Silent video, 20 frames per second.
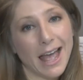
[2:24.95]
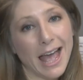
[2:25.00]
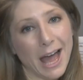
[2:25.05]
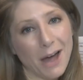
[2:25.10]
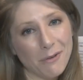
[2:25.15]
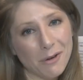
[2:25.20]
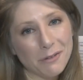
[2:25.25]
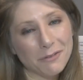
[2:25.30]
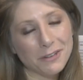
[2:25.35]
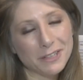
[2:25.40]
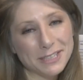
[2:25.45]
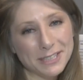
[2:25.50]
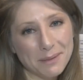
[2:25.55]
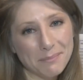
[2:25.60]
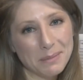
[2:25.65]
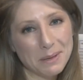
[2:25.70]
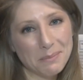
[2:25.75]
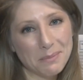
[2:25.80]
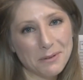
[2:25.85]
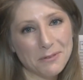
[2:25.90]
However,
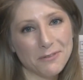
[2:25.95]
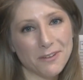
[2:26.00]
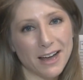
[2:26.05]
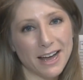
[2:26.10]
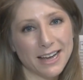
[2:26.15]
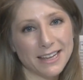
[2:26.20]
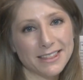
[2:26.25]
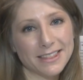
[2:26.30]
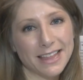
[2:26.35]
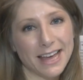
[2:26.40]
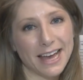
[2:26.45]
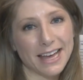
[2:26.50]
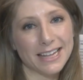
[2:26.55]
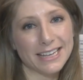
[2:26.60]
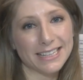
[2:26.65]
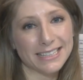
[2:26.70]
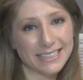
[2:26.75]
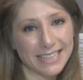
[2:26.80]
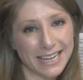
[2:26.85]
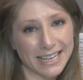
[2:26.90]
some people find that
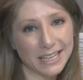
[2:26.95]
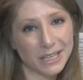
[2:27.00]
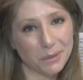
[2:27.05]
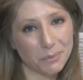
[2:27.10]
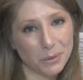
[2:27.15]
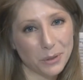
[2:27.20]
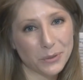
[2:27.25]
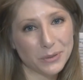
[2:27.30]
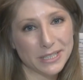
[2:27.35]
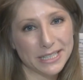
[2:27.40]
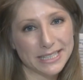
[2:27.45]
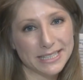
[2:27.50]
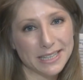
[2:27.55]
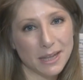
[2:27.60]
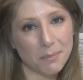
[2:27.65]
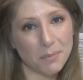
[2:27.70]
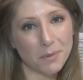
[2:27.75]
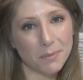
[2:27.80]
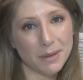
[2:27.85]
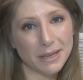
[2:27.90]
taking a protein
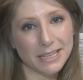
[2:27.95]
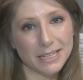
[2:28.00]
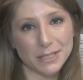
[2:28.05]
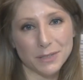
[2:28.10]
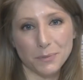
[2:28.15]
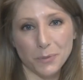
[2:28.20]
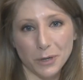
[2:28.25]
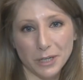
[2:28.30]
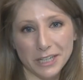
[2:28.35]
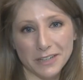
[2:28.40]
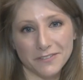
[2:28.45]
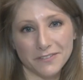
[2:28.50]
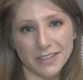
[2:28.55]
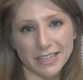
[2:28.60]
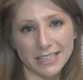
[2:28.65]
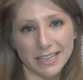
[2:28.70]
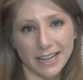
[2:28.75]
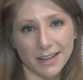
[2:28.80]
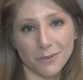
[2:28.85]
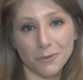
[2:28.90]
supplement is more
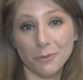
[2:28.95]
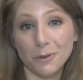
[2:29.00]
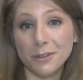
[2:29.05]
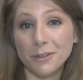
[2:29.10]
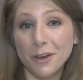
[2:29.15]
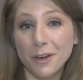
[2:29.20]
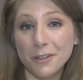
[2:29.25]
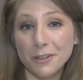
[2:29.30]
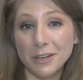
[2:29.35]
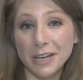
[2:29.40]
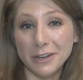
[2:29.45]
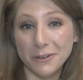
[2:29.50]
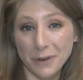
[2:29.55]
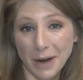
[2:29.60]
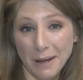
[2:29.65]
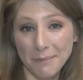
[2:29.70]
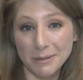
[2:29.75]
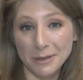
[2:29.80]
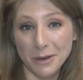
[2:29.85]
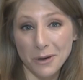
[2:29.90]
convenient with all the
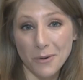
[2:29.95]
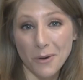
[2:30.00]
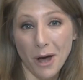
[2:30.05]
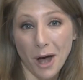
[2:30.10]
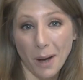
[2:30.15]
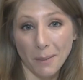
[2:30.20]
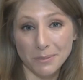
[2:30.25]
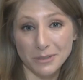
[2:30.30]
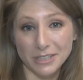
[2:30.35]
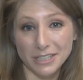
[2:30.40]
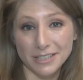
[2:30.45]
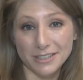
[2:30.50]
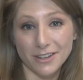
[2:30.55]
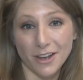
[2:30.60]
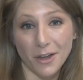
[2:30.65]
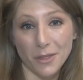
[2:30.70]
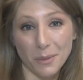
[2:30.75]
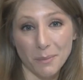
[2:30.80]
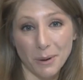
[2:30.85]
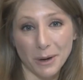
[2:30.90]
grab and go options
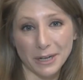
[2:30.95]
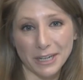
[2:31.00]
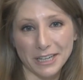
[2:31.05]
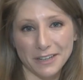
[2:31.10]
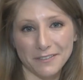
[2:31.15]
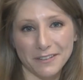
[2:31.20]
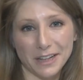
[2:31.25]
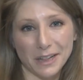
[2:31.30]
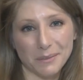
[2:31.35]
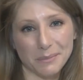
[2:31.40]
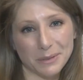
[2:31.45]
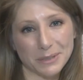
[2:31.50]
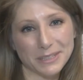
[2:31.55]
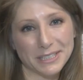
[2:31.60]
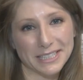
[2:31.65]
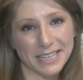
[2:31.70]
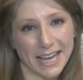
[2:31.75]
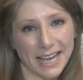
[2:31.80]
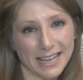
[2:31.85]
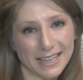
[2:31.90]
on the market available
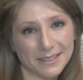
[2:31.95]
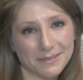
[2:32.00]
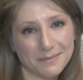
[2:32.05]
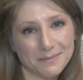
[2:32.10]
today.